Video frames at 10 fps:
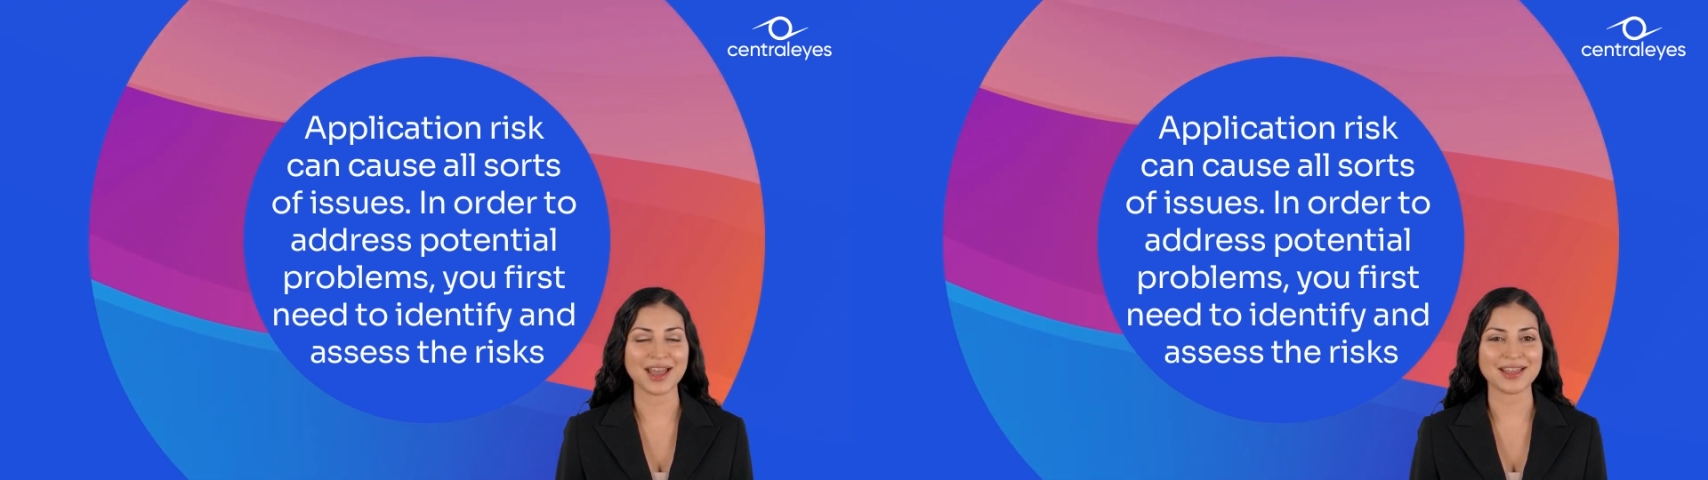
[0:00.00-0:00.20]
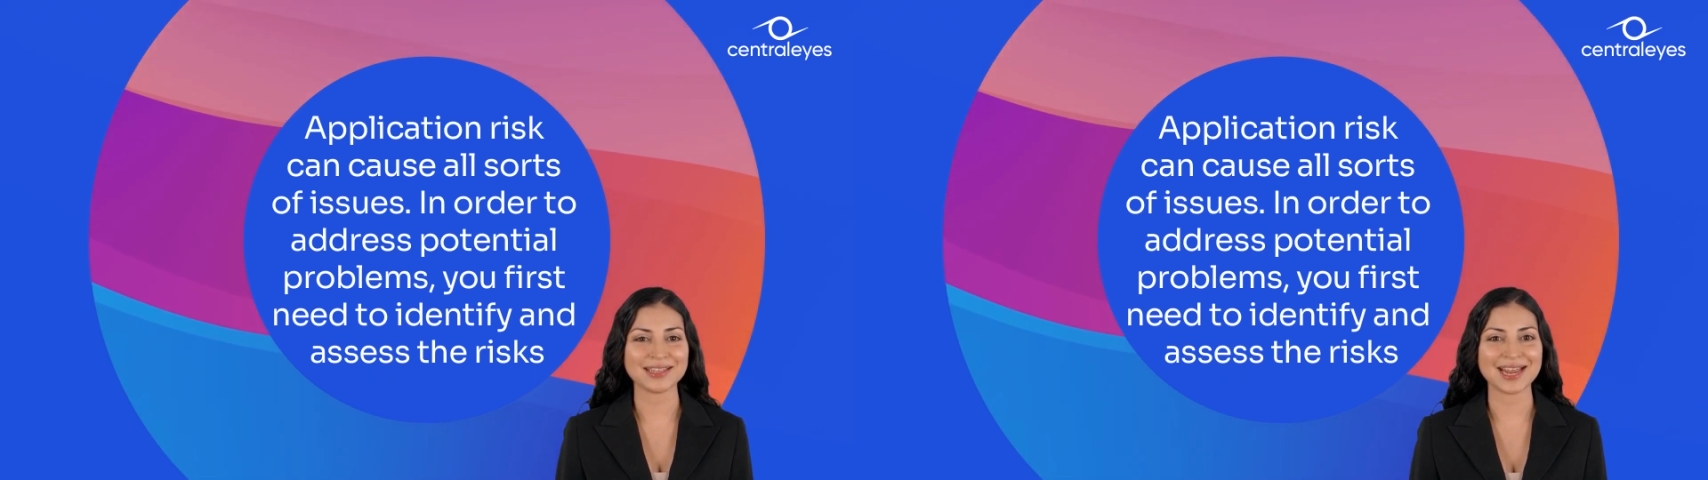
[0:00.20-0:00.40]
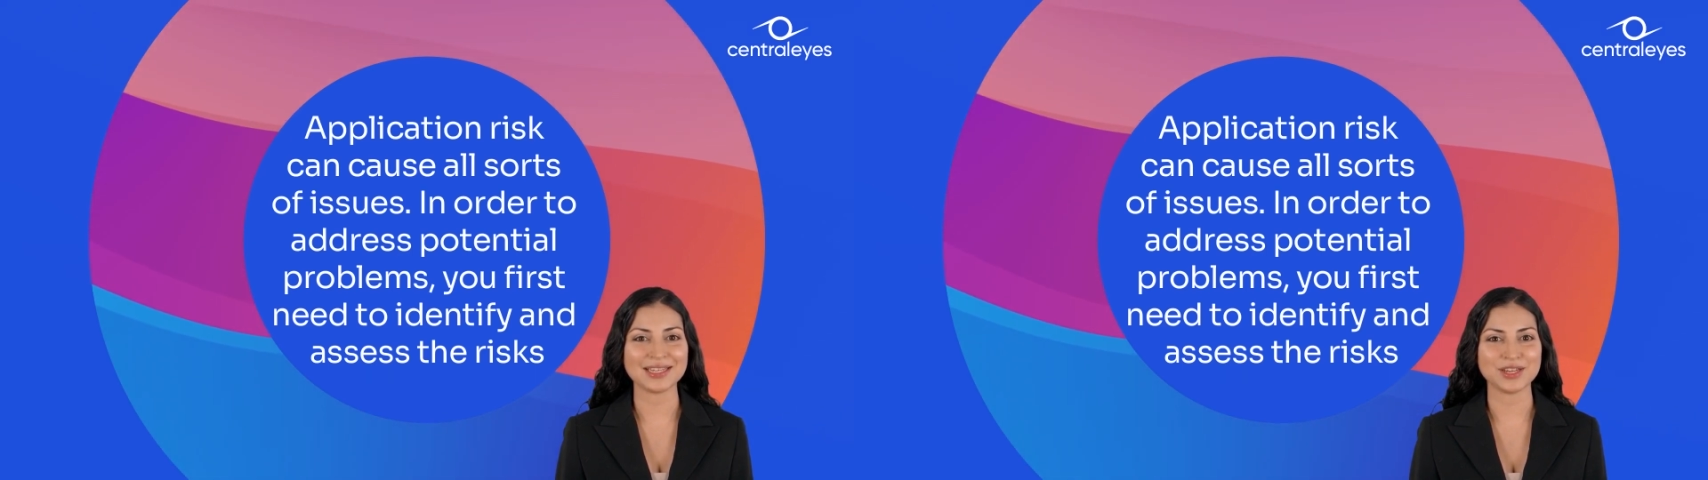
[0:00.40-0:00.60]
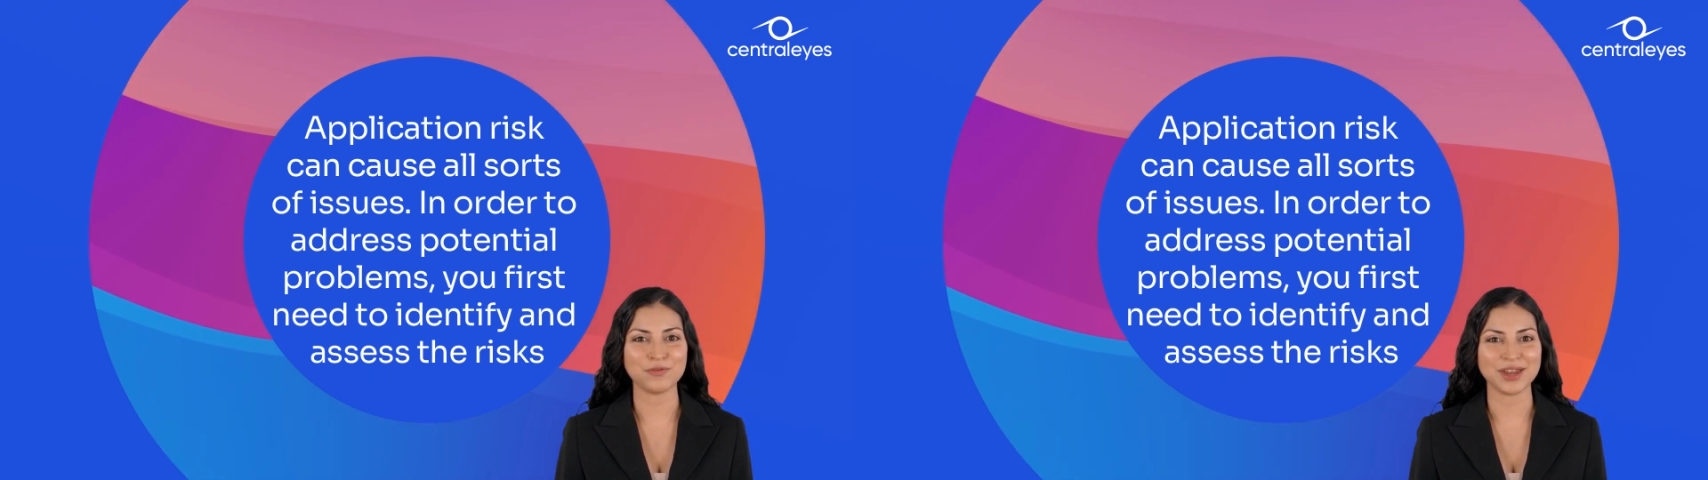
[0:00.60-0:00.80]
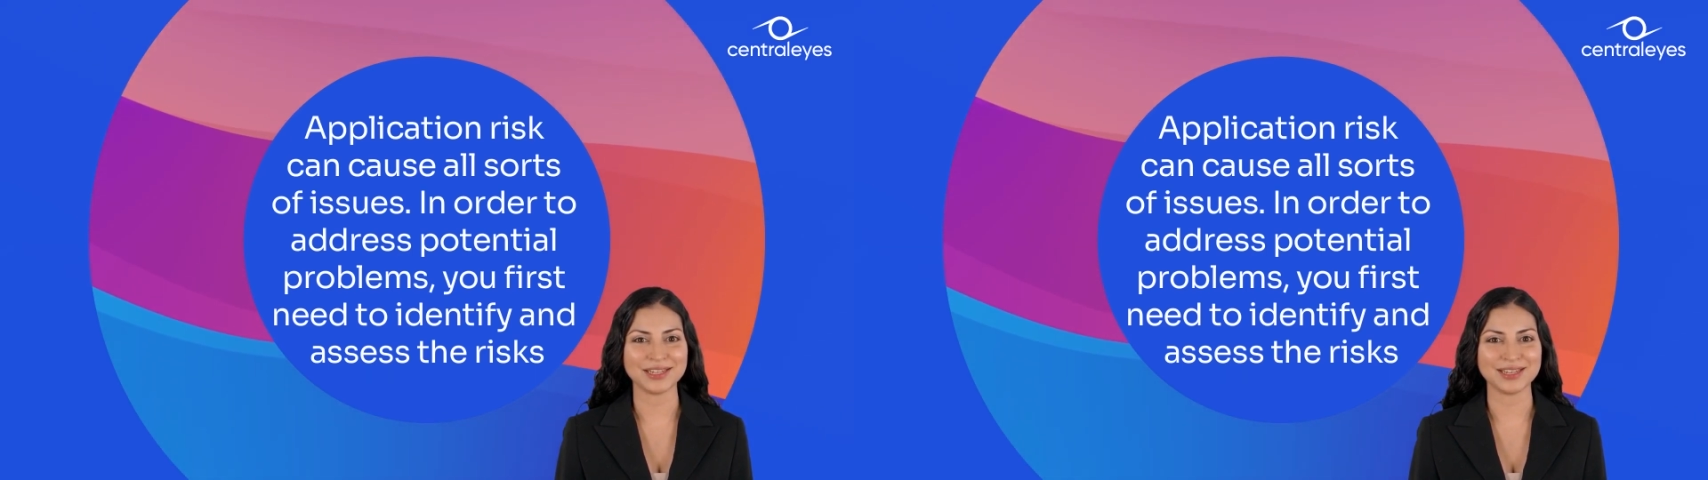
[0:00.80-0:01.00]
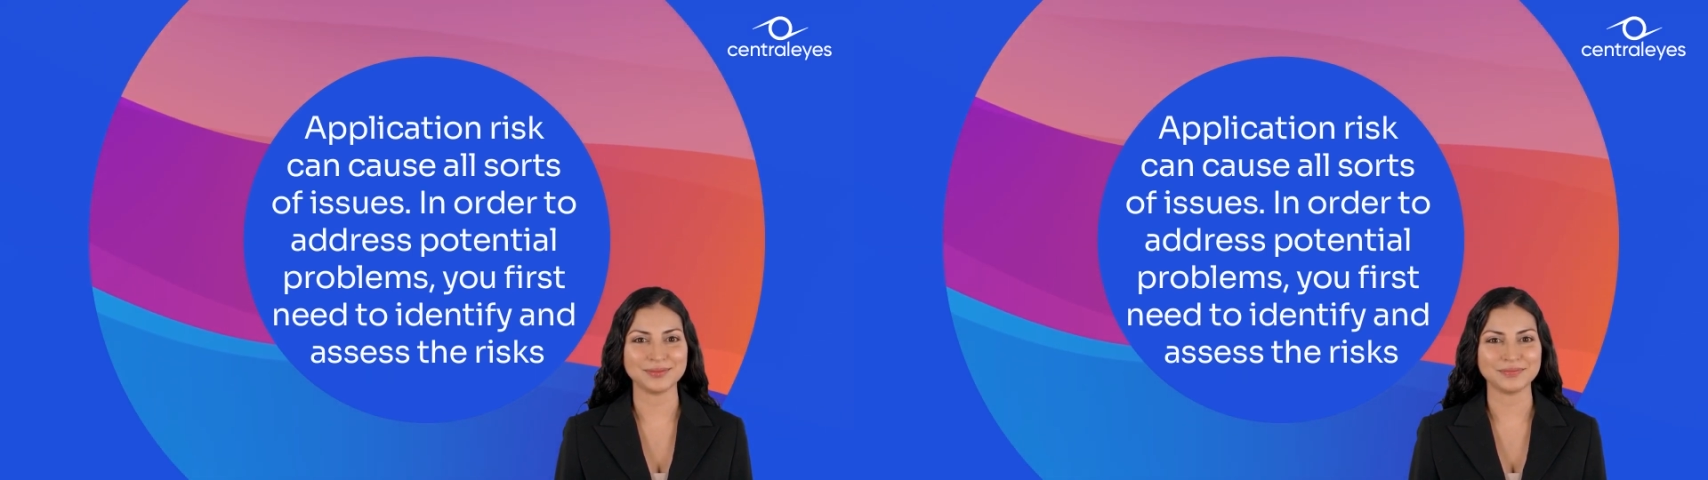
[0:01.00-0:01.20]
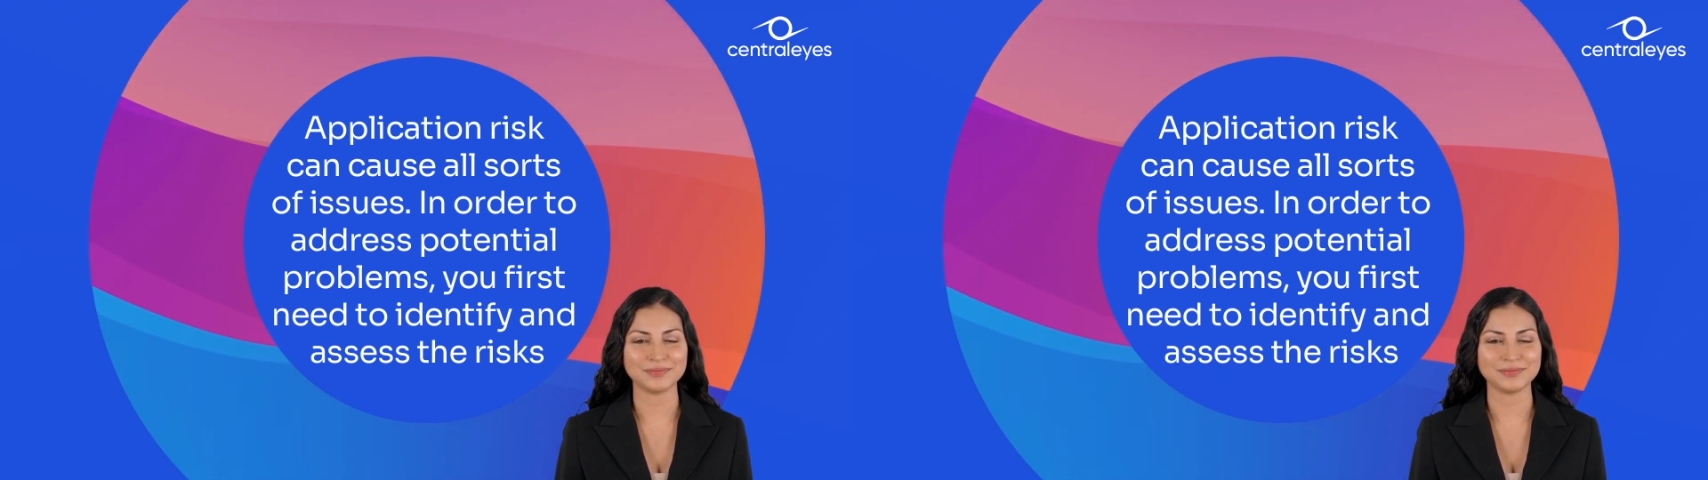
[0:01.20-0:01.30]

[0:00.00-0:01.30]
and assess the risks.